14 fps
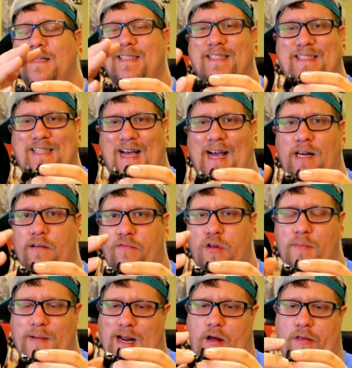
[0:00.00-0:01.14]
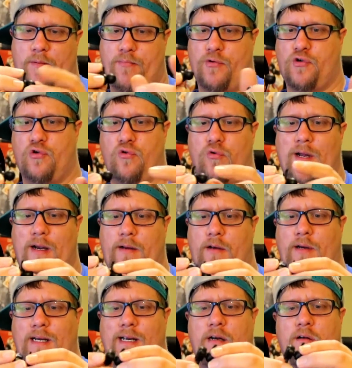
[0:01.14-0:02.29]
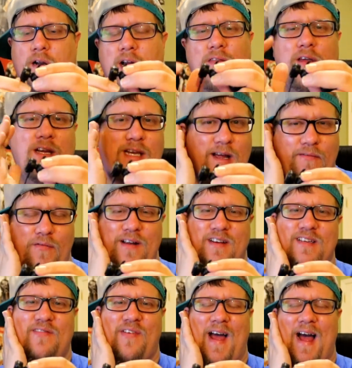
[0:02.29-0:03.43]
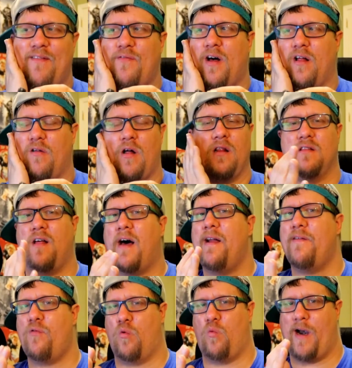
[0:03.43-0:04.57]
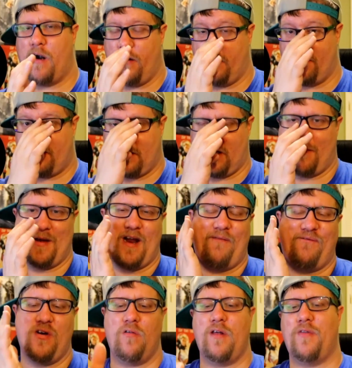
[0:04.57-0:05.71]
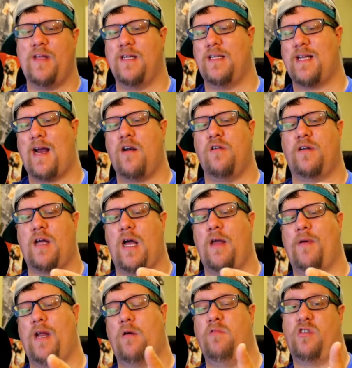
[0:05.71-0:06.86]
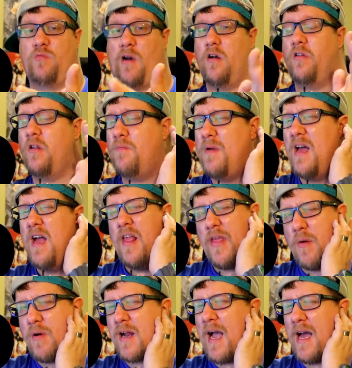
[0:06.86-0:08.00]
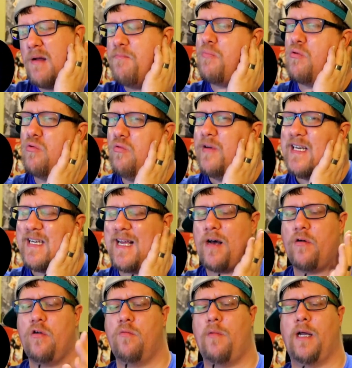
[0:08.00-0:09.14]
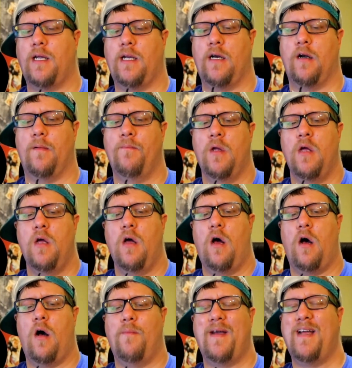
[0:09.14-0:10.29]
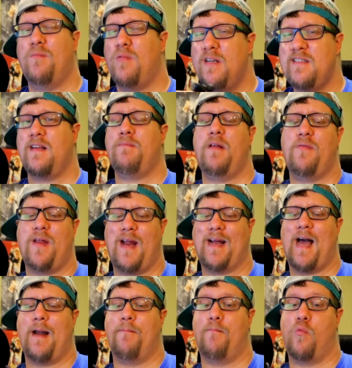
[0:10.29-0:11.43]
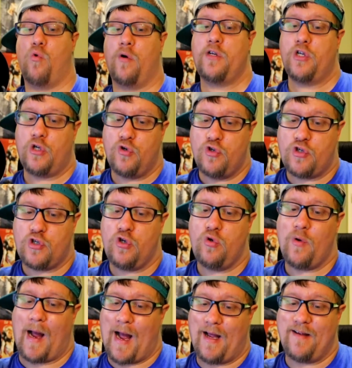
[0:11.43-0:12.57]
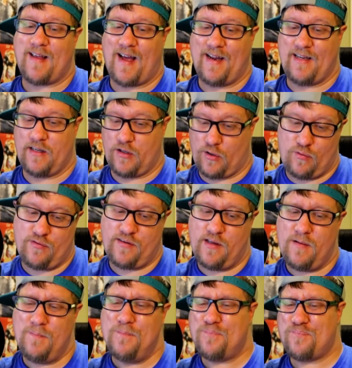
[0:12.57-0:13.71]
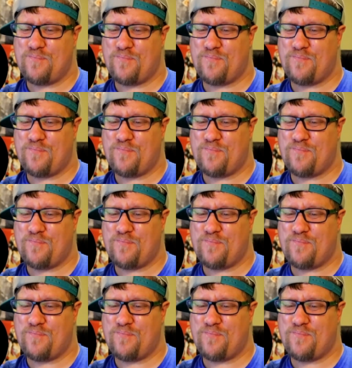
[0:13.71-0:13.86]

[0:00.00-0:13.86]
design of them and how they protrude out of your ear, they definitely just have a lot of awareness to them. And I felt like the entire time that I was wearing them, they were kind of pulling down on my ear. It was something that I got more used to as I used them.